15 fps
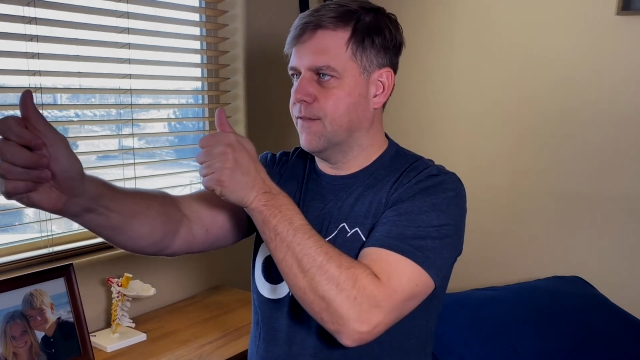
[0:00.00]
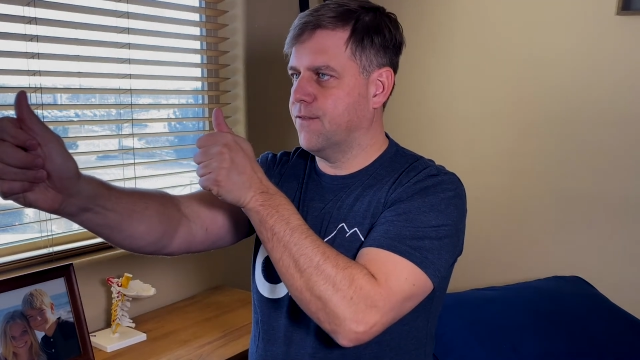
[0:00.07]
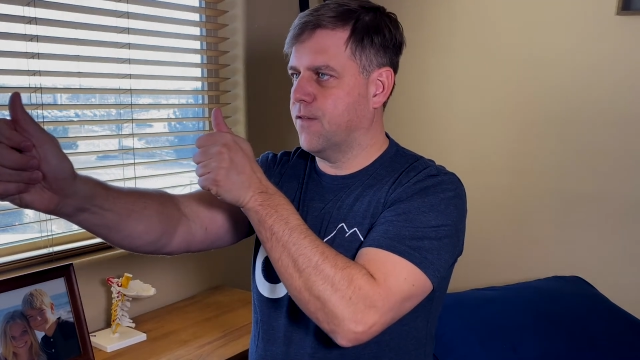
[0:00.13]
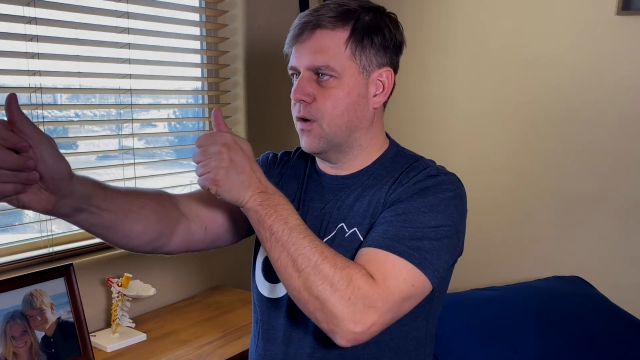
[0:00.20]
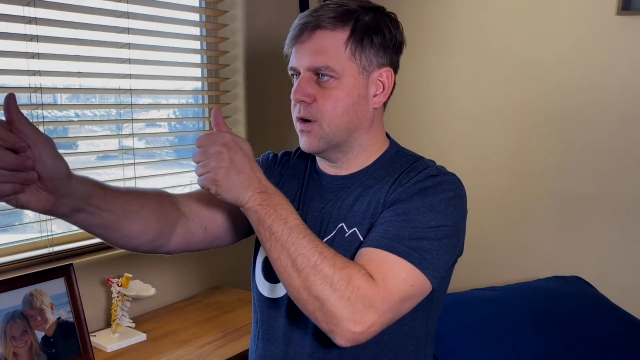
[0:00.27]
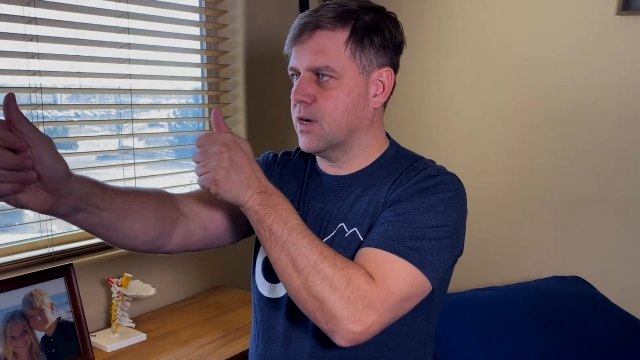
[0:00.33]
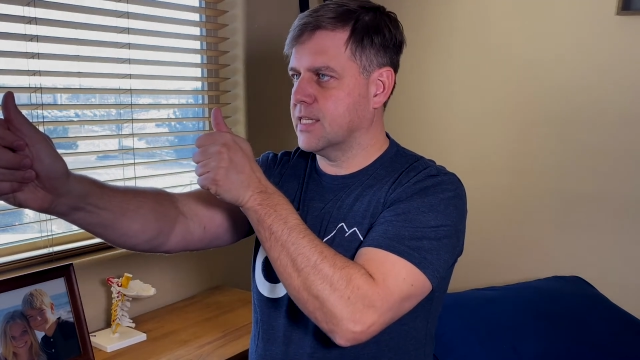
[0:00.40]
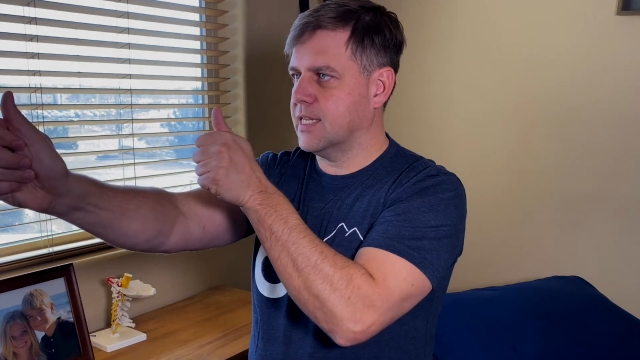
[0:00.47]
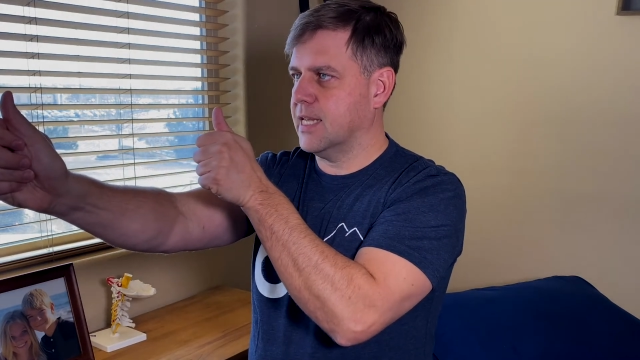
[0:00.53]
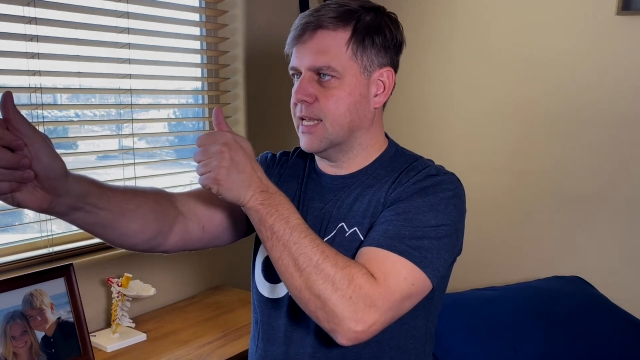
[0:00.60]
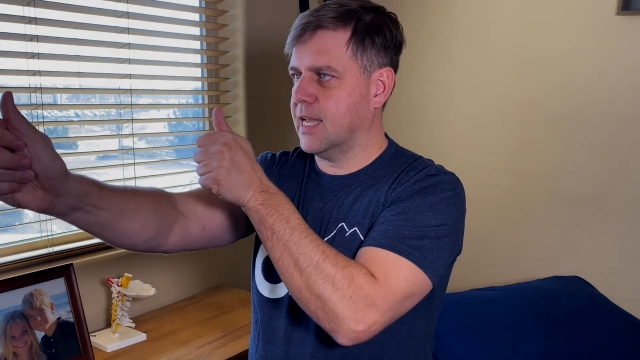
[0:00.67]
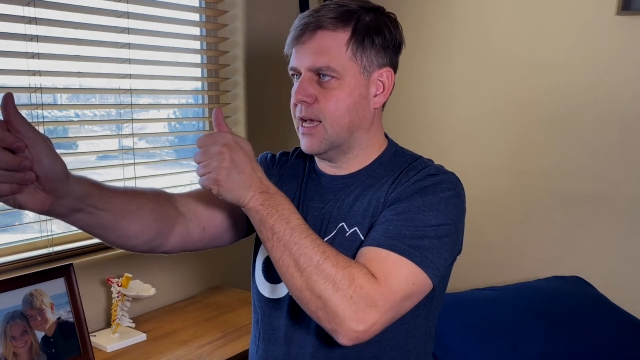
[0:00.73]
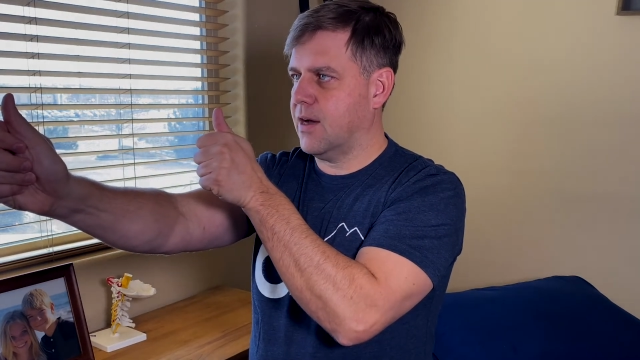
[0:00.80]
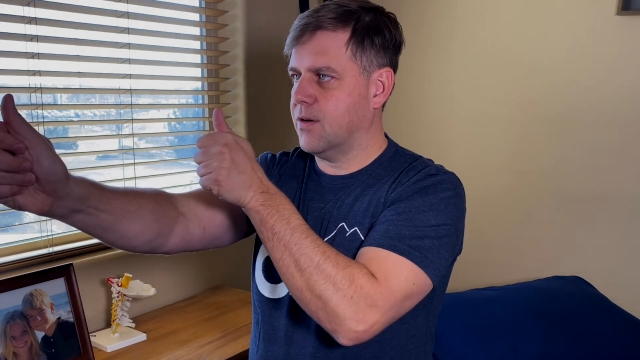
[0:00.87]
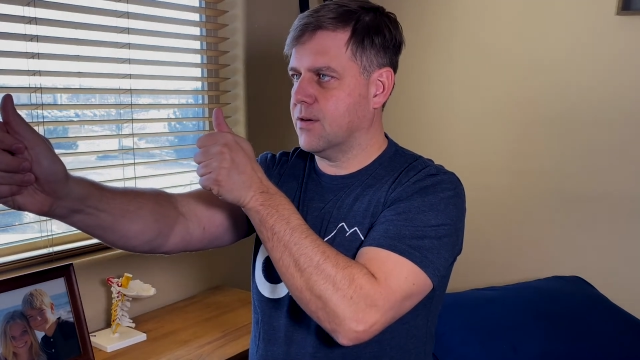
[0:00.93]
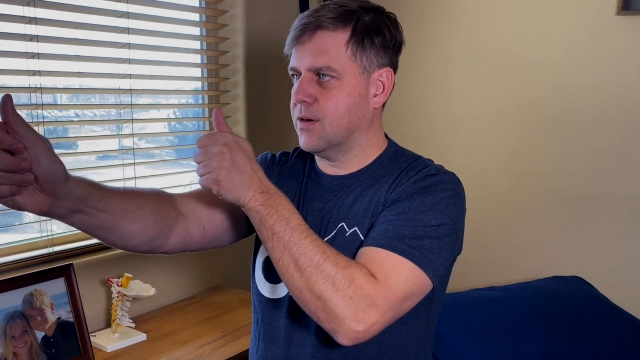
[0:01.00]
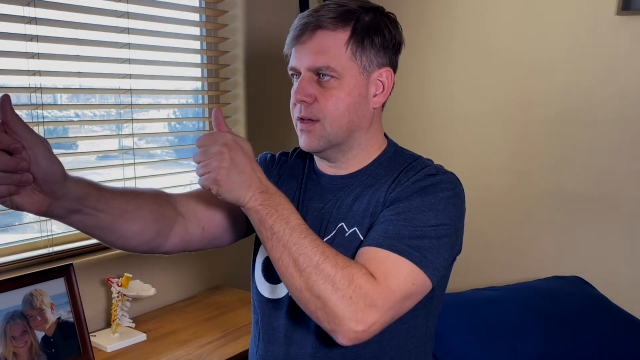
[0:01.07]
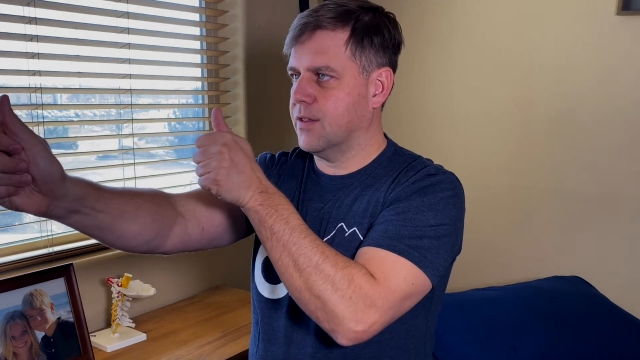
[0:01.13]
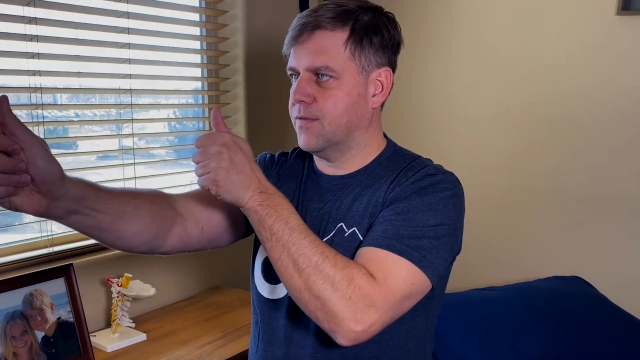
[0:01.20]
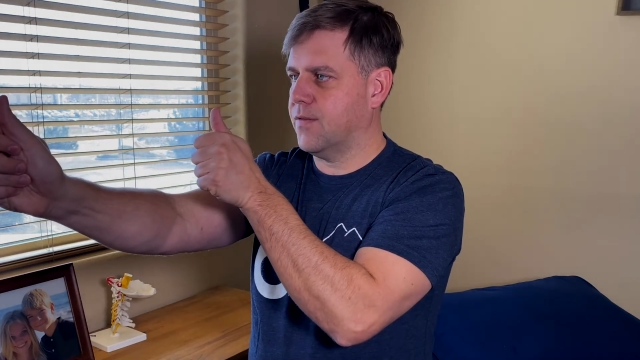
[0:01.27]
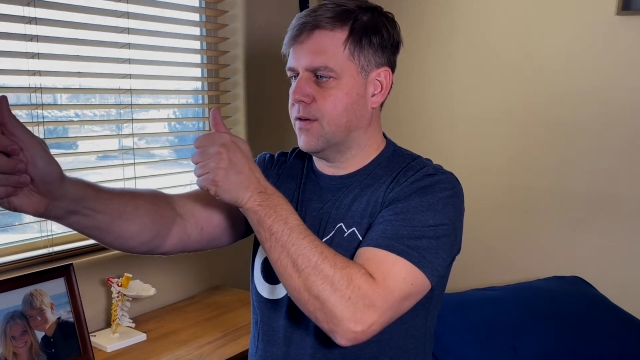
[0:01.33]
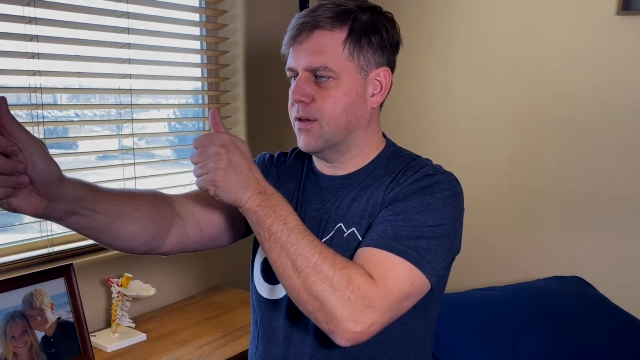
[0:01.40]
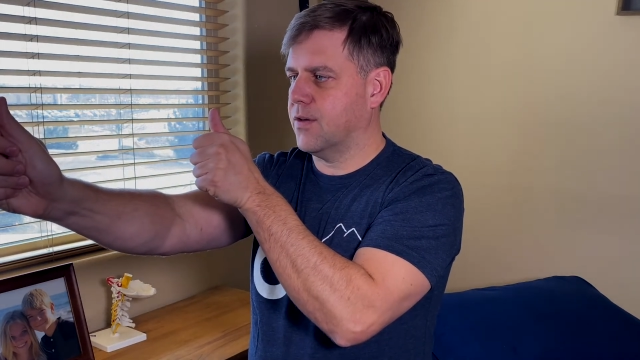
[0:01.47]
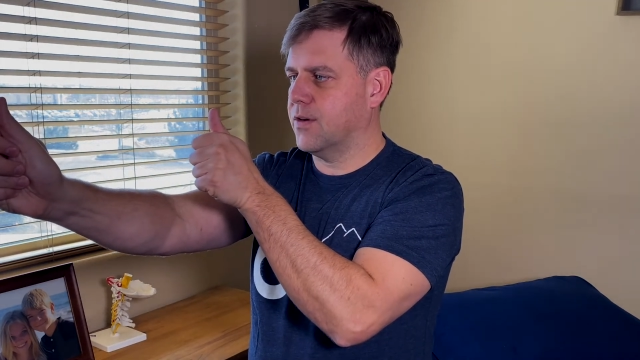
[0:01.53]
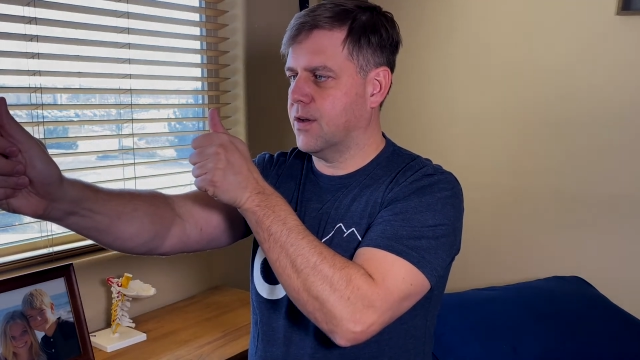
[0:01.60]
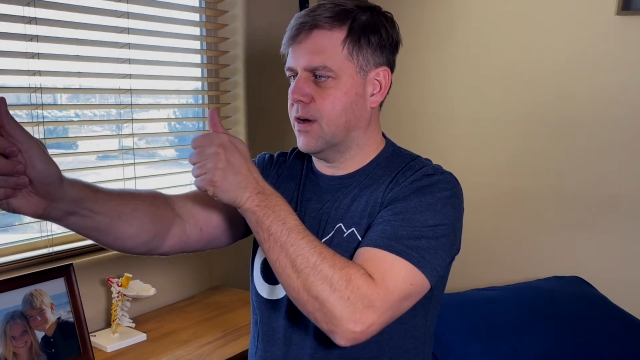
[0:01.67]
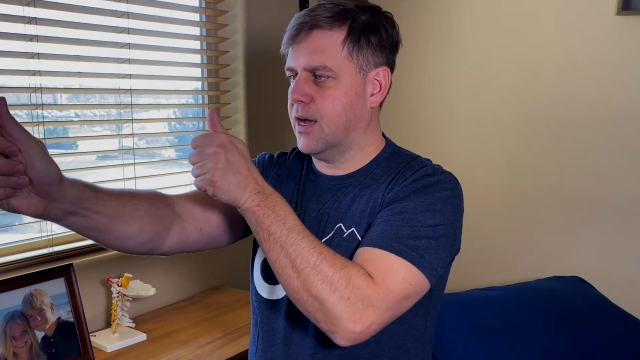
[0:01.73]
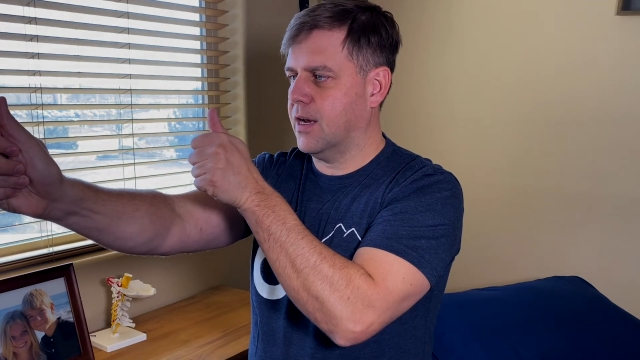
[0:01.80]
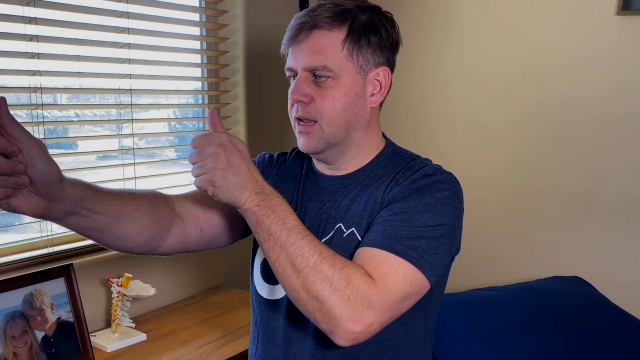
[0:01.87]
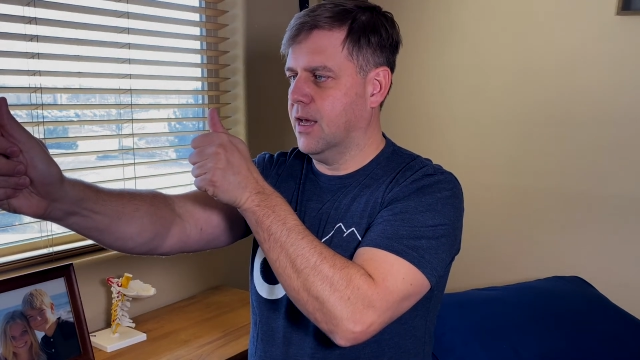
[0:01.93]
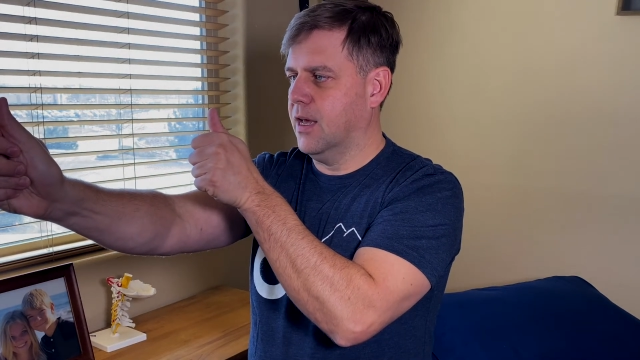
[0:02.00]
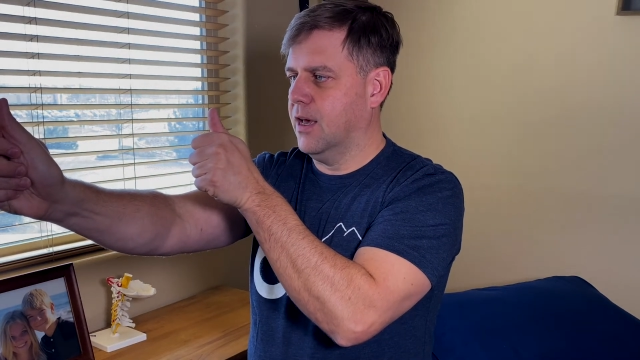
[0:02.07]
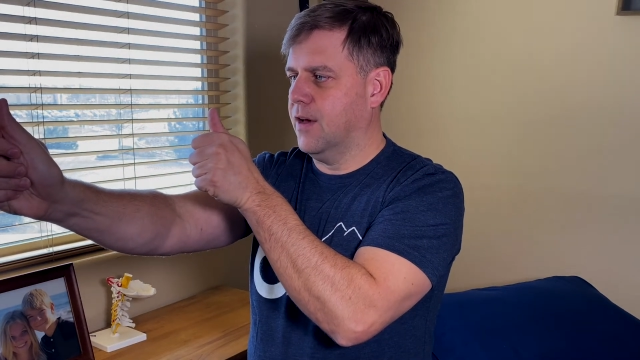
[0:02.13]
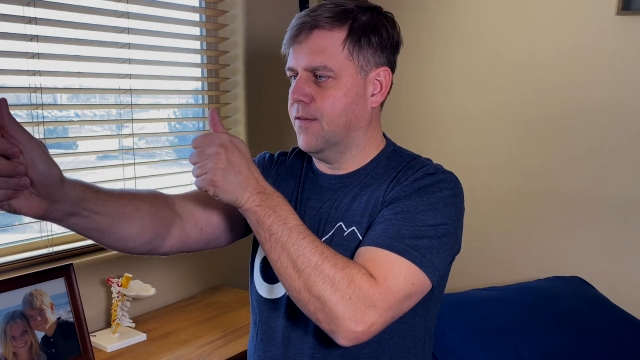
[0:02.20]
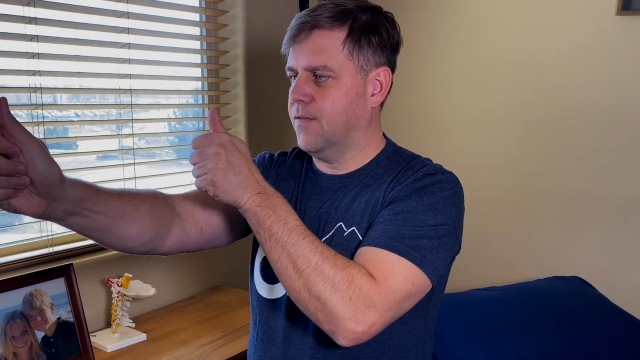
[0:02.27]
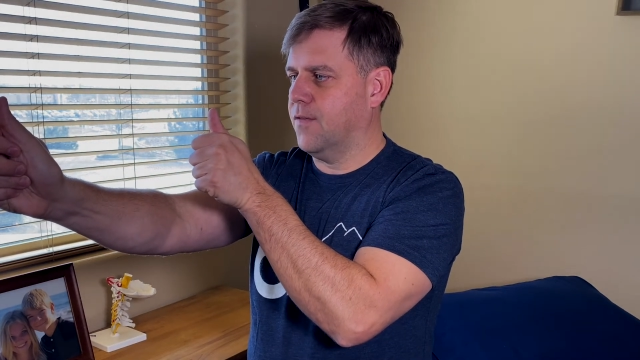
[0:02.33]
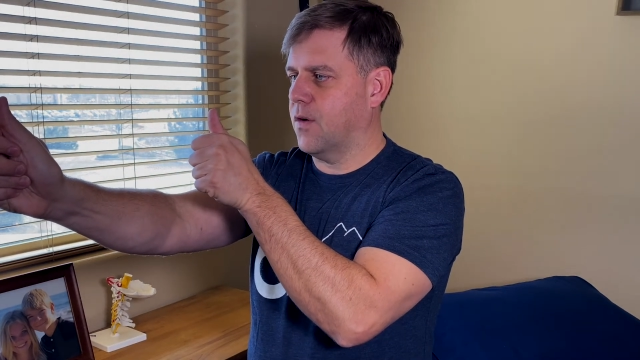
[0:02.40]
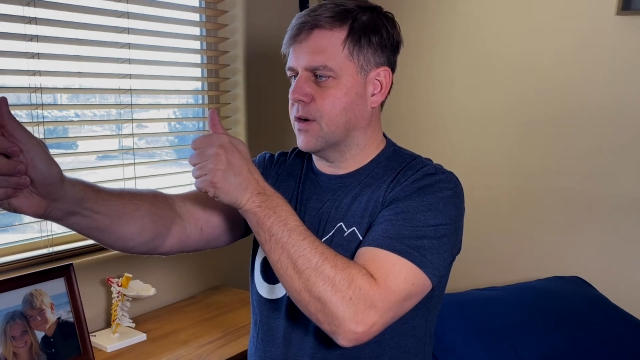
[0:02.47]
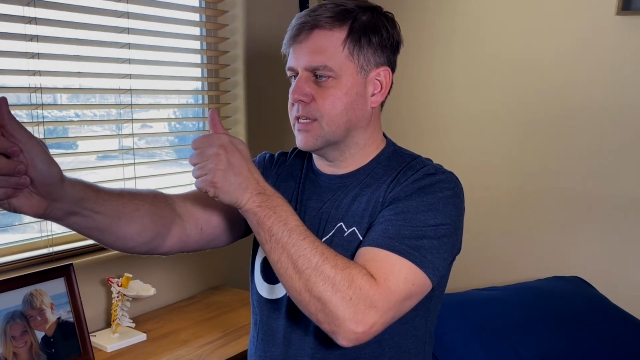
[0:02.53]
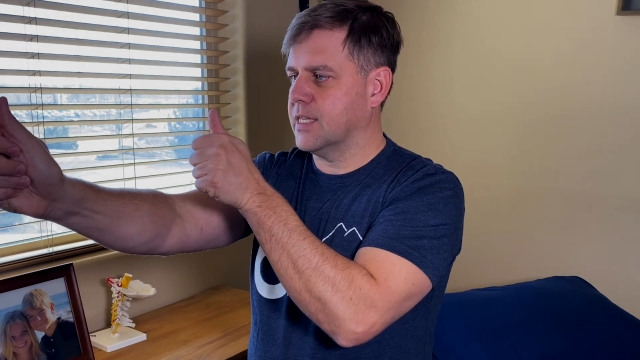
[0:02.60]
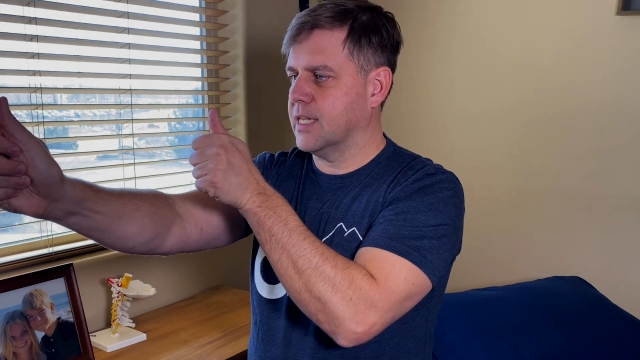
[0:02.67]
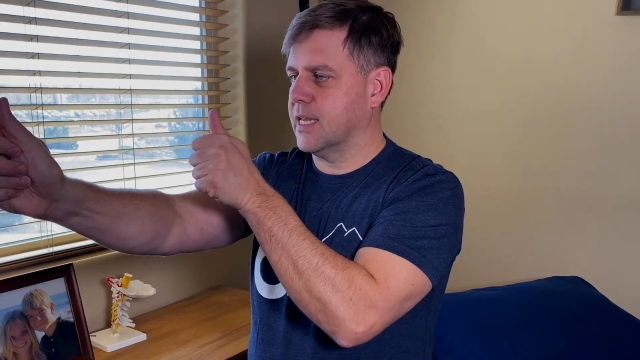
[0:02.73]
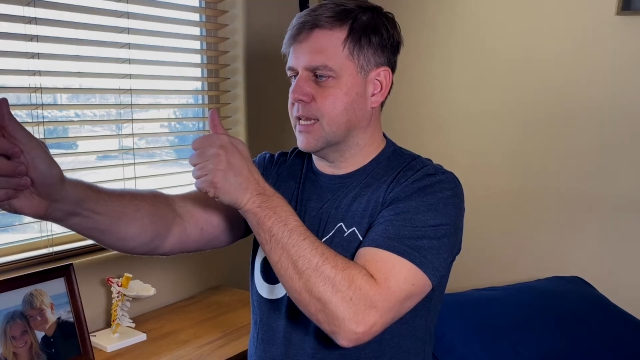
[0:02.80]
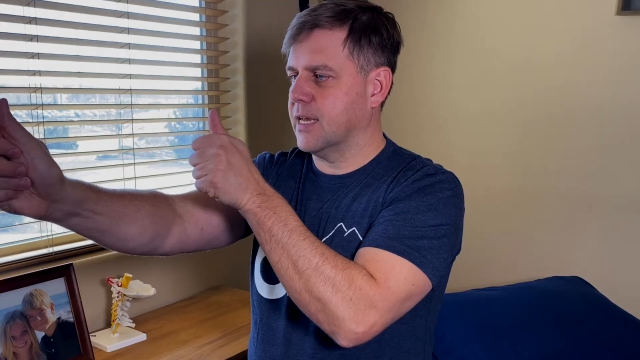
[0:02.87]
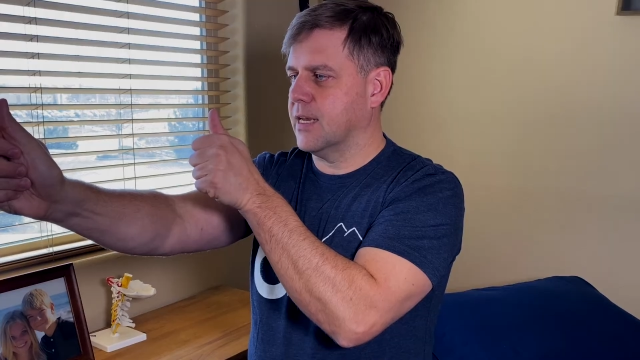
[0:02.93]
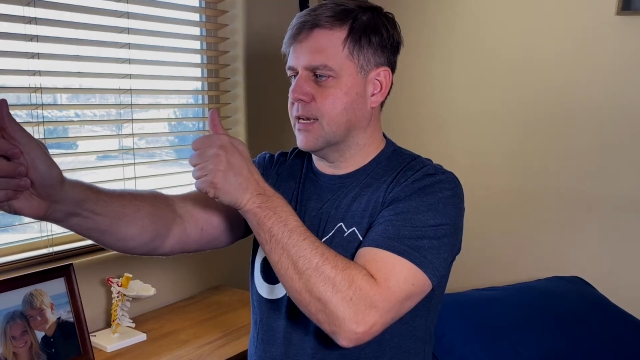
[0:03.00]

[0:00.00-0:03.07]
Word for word: focusing out on the farther dot, focusing in,